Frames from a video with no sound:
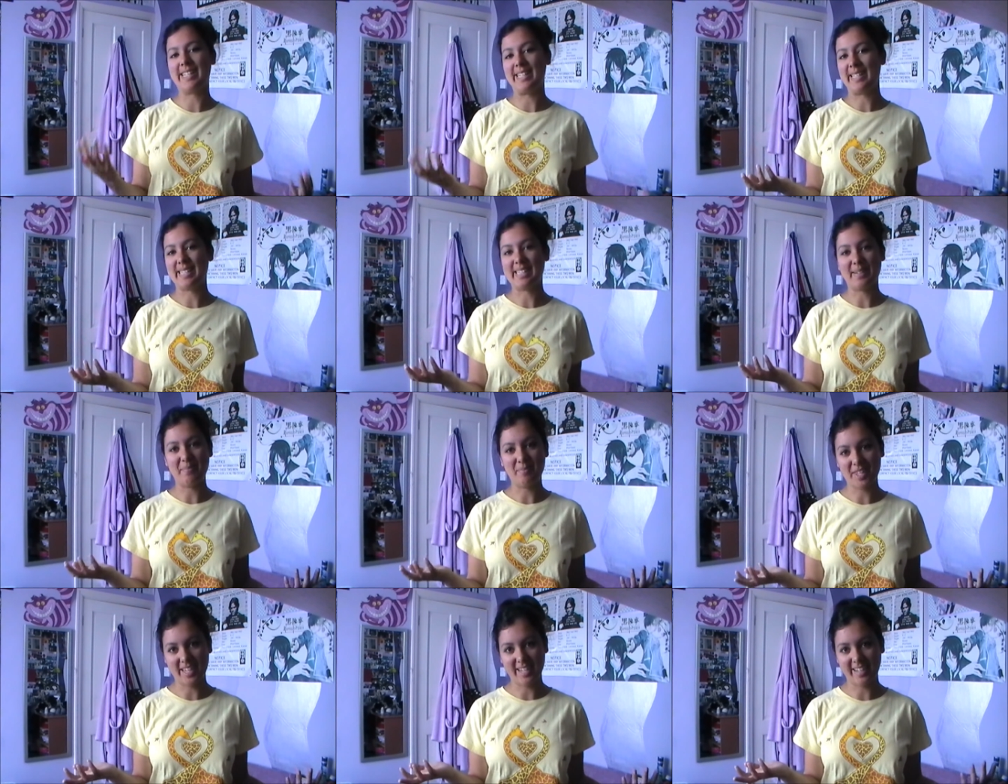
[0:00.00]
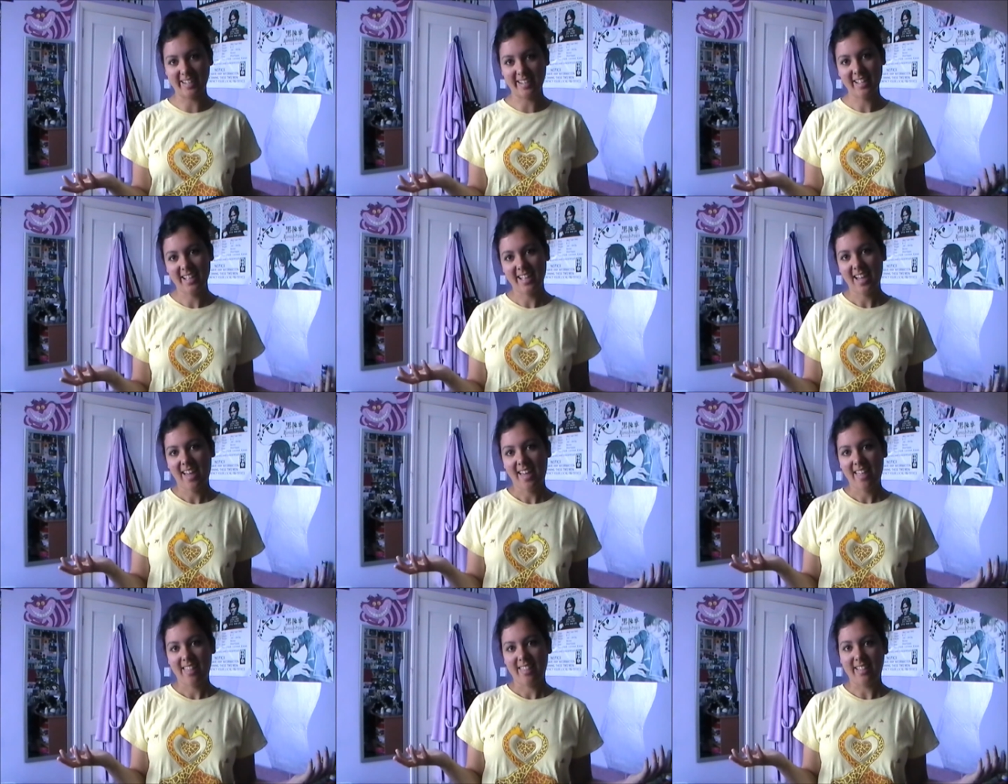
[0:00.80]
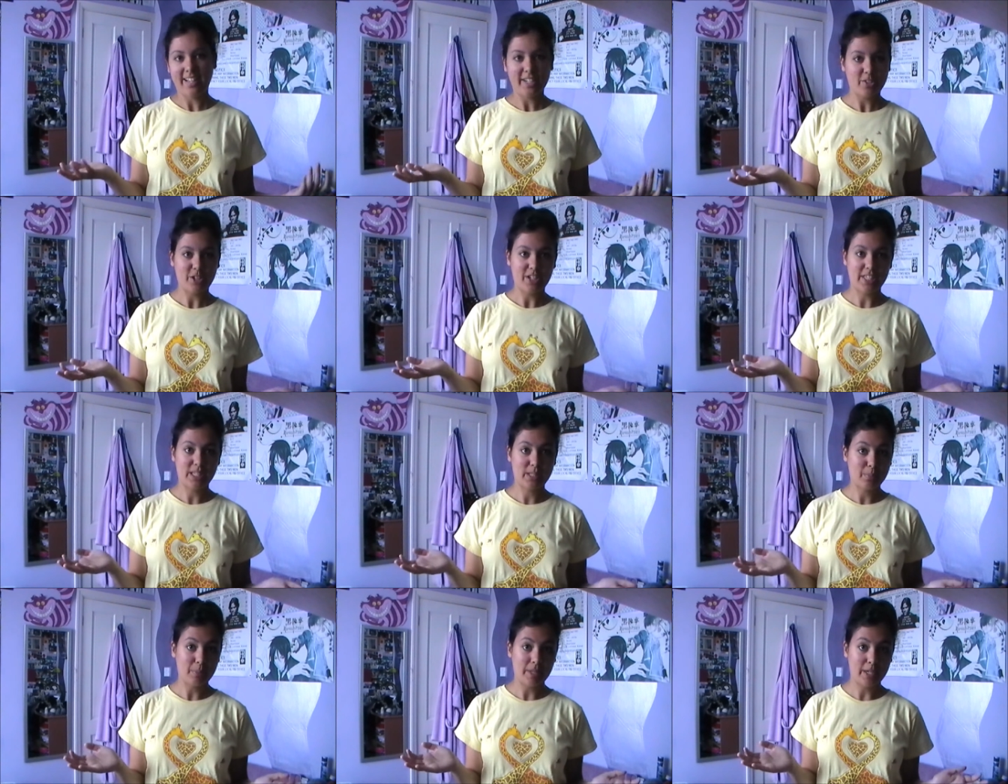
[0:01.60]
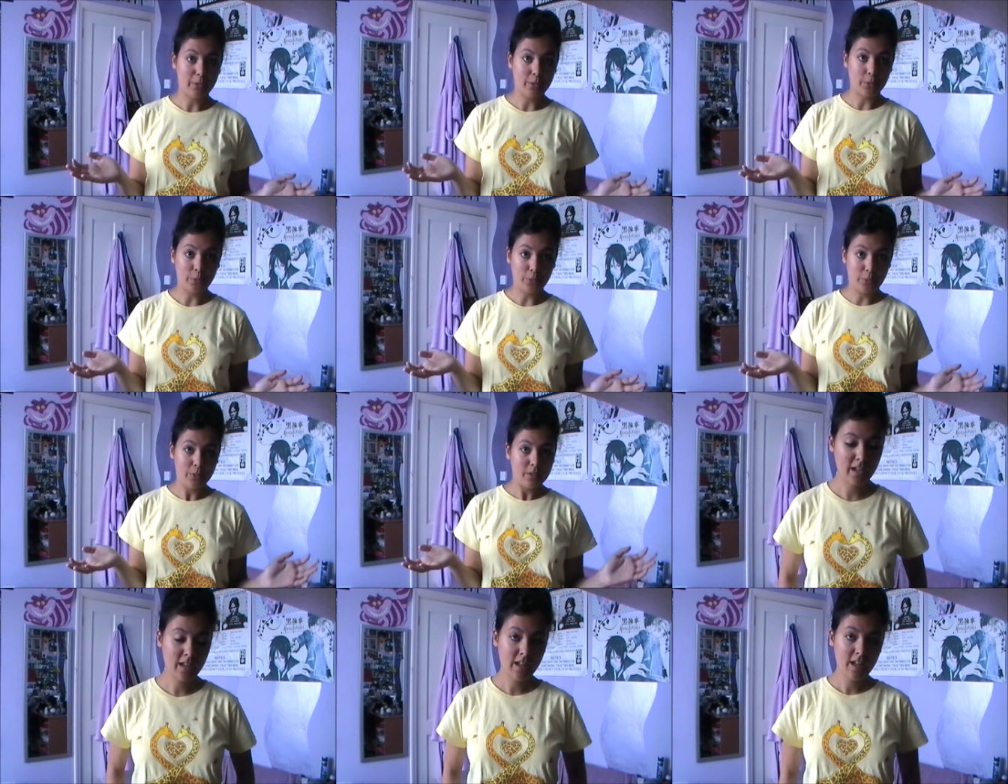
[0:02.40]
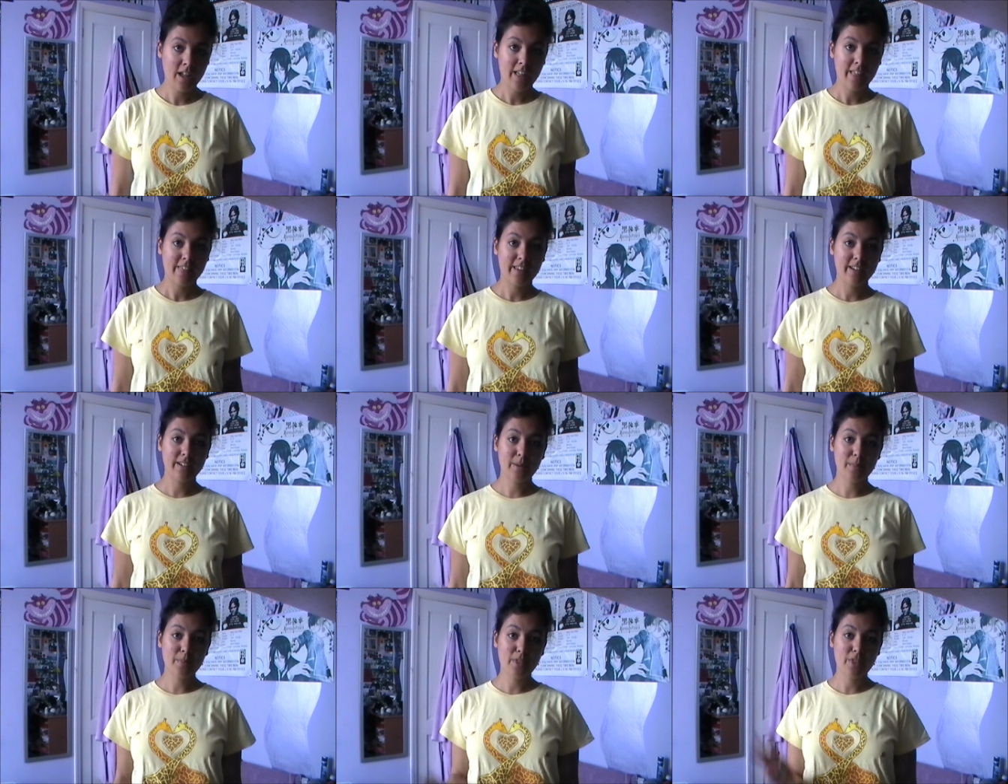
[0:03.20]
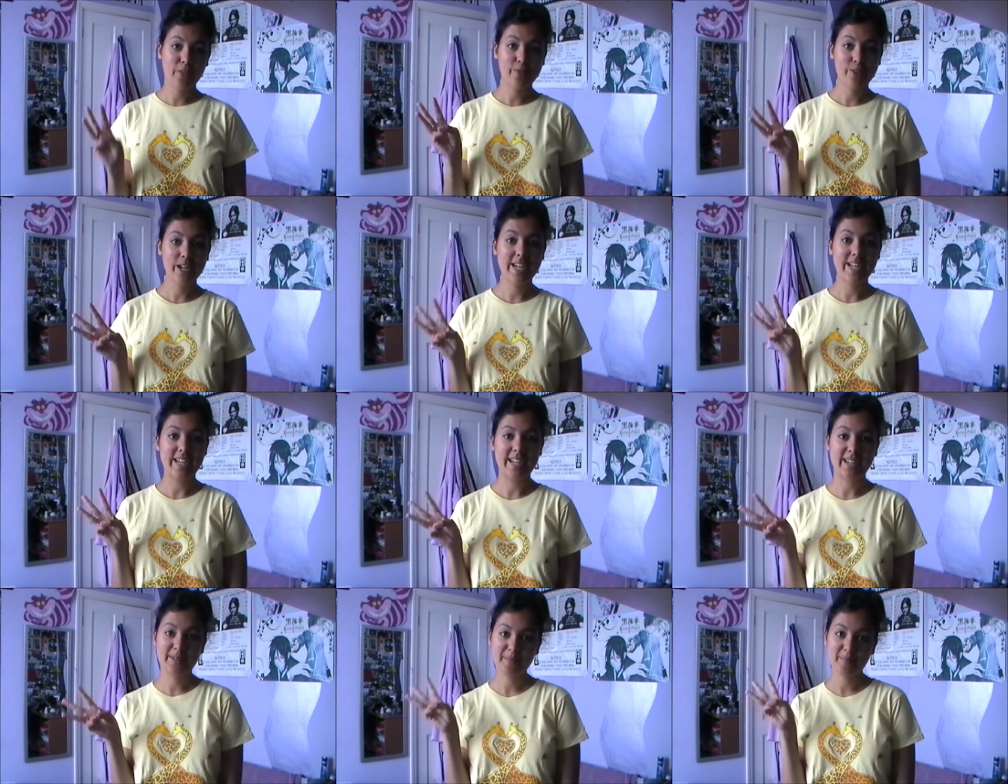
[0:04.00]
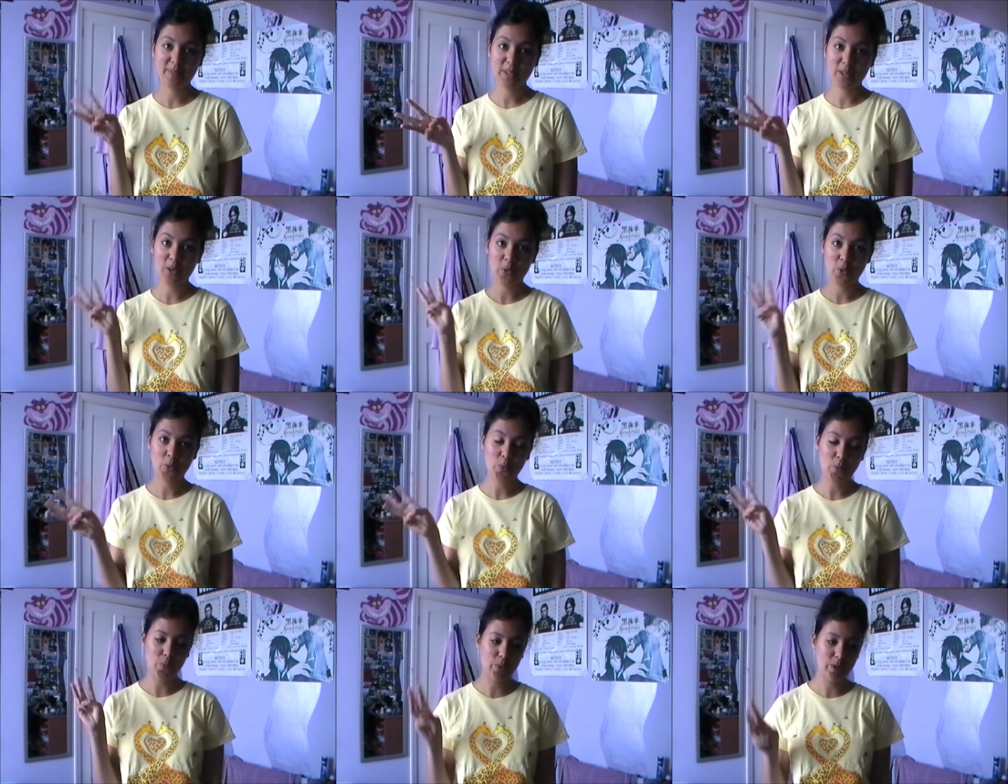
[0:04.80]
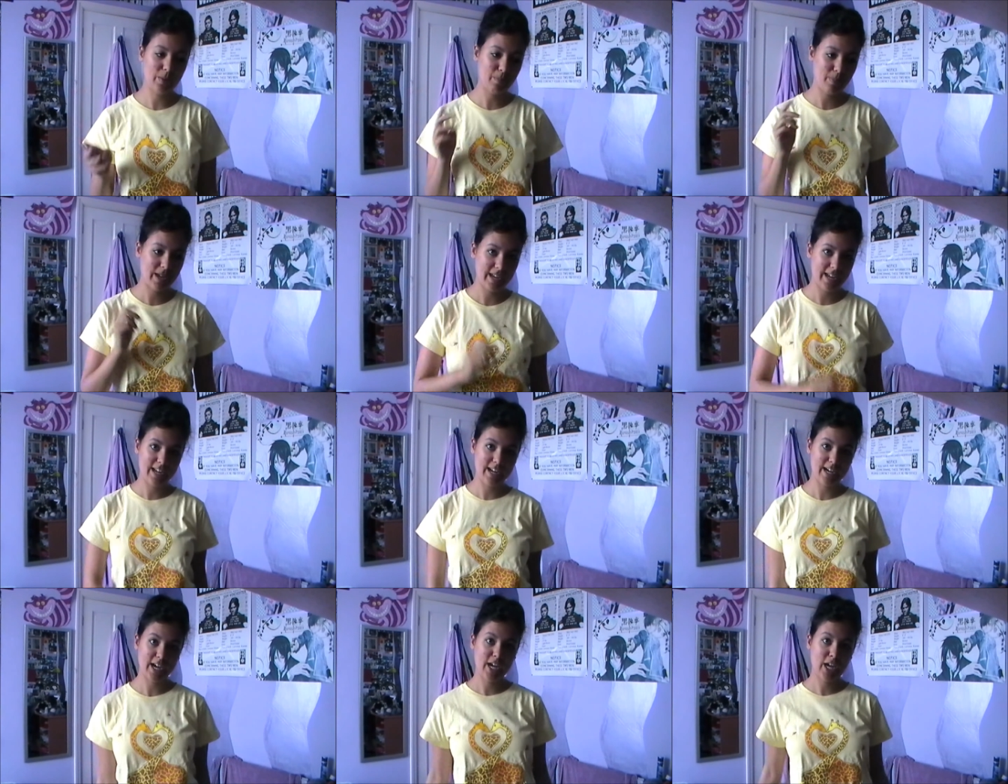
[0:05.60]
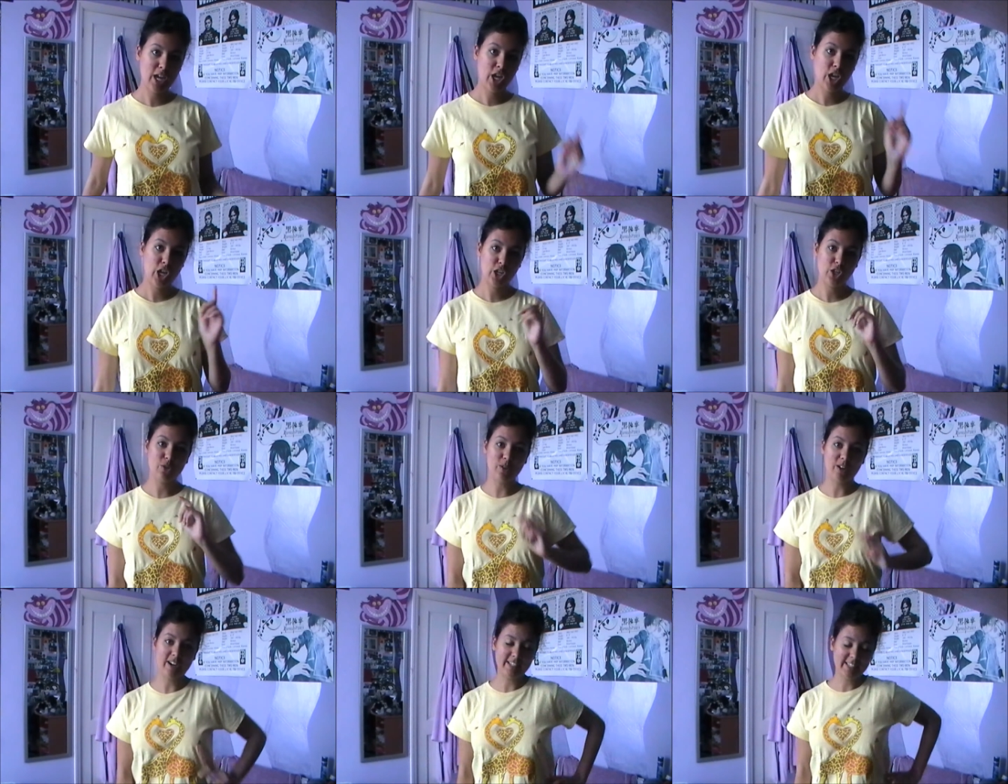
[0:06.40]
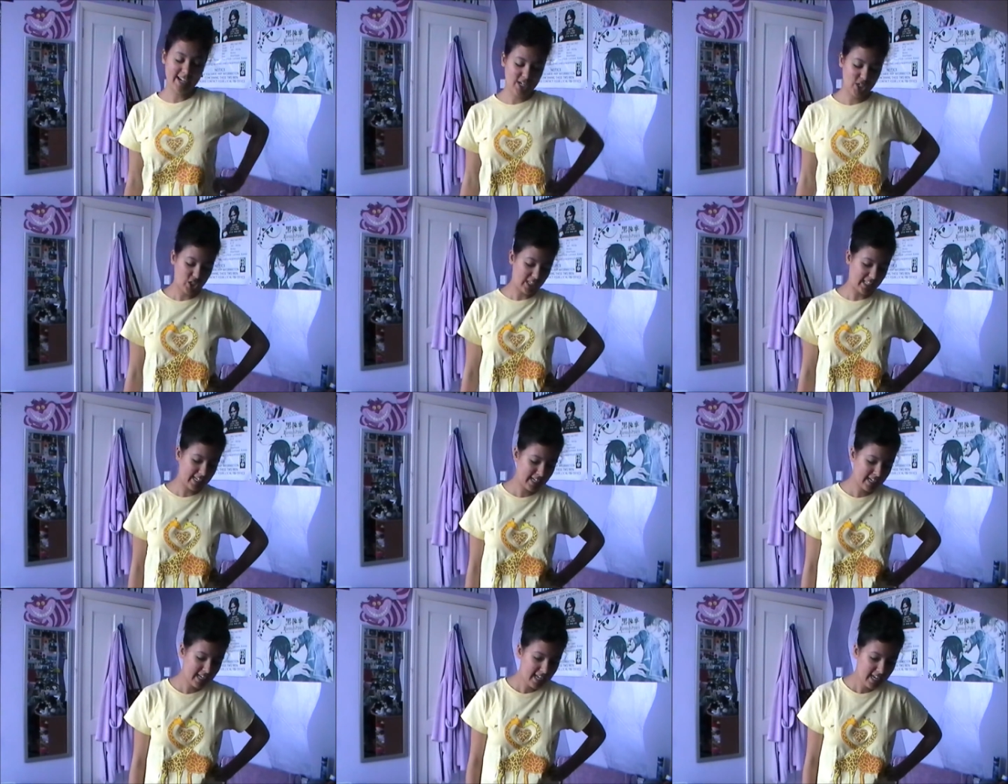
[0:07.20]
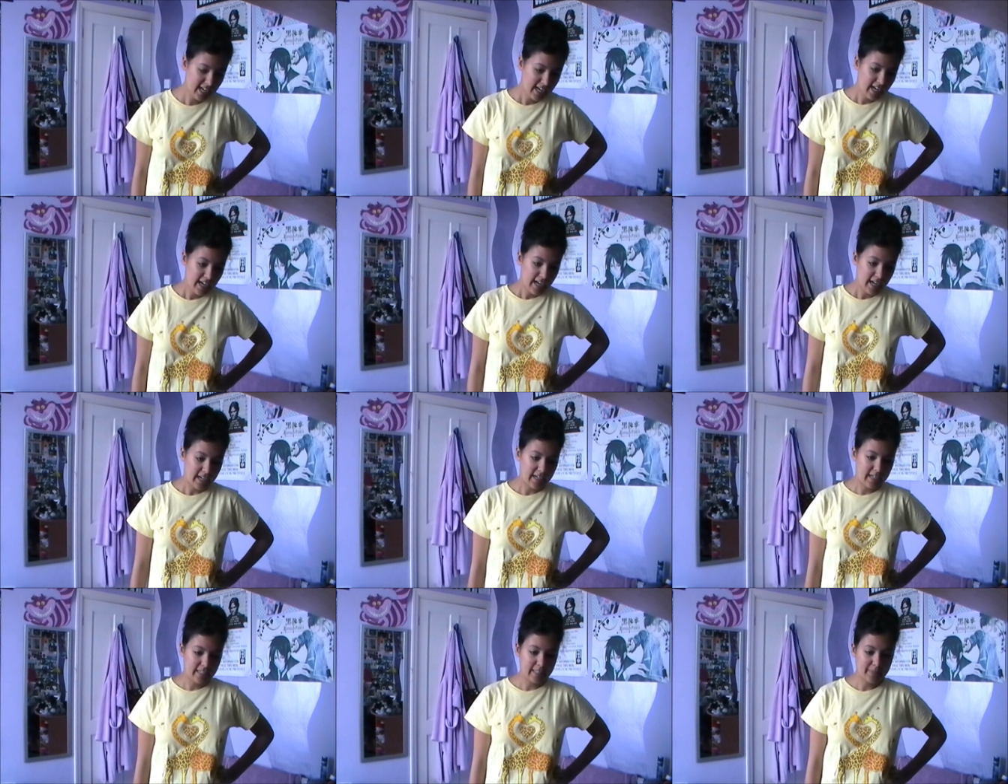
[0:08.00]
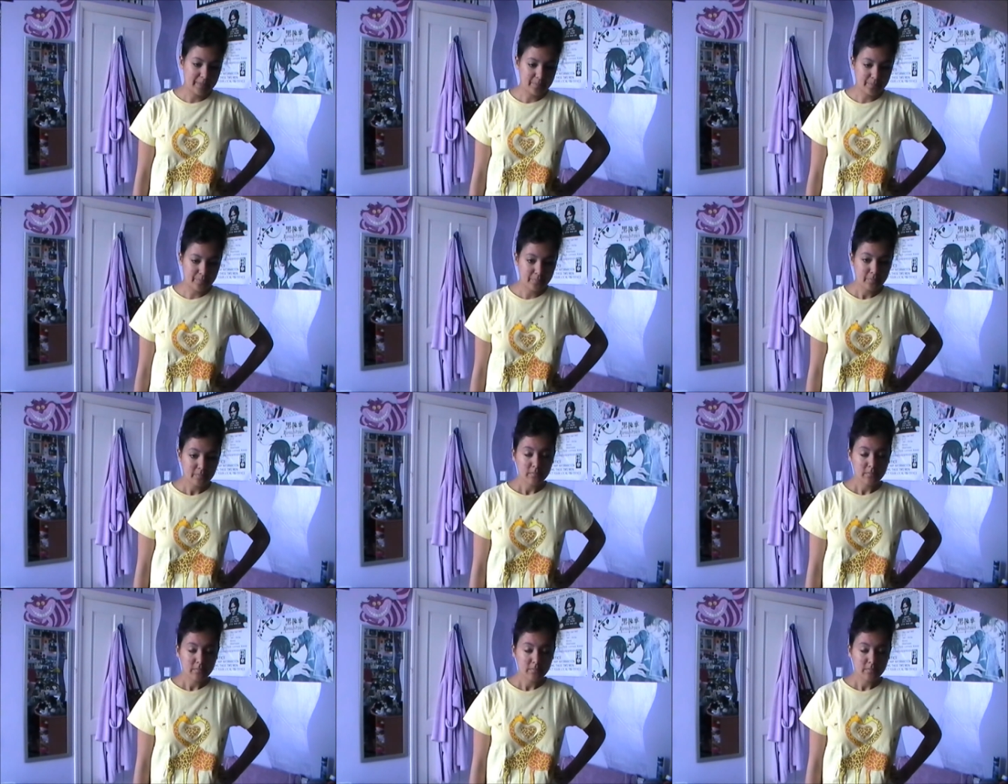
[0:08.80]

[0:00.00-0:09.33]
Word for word: isn't something that interests me at all. Thing number three would be you guys actually. Um,